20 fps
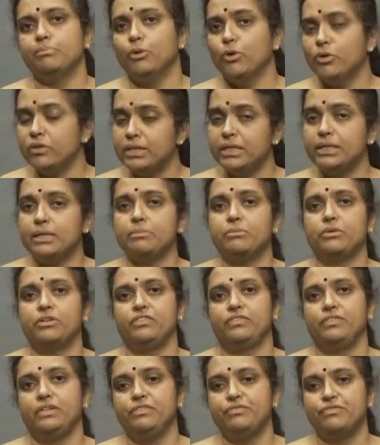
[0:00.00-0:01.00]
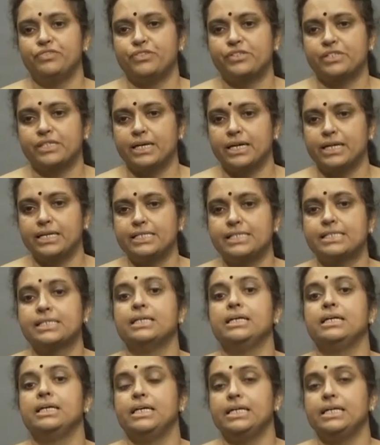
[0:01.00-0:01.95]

more the number of lymphocytes,